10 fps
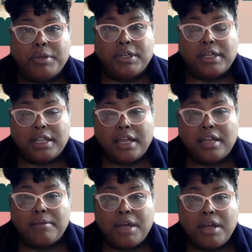a
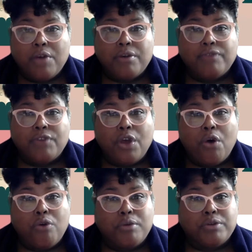claim with your
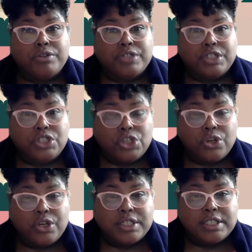homeowner's
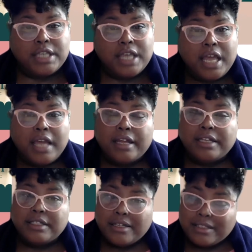insurance.
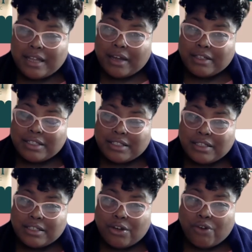This
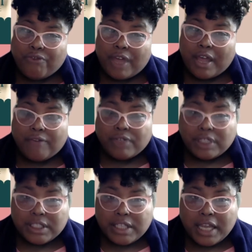doesn't go for every
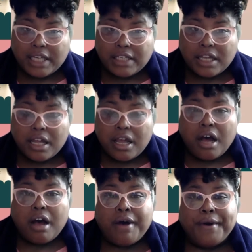state,
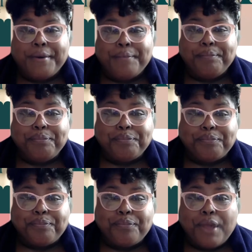
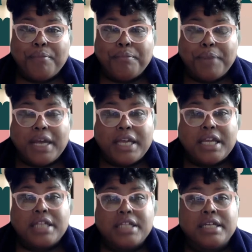but
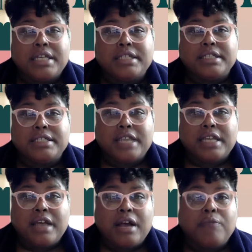in the
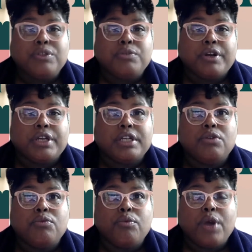state I was working
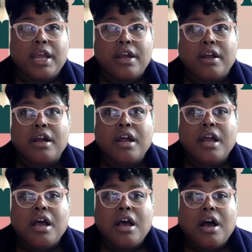in where
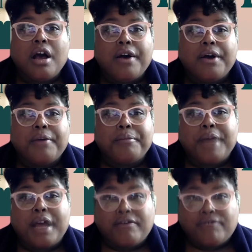
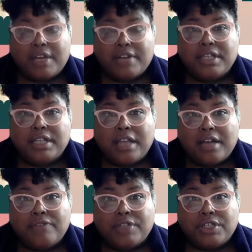I found a
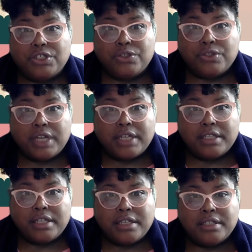lot of issues like
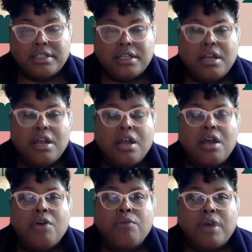this
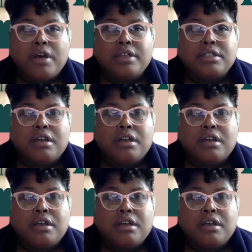was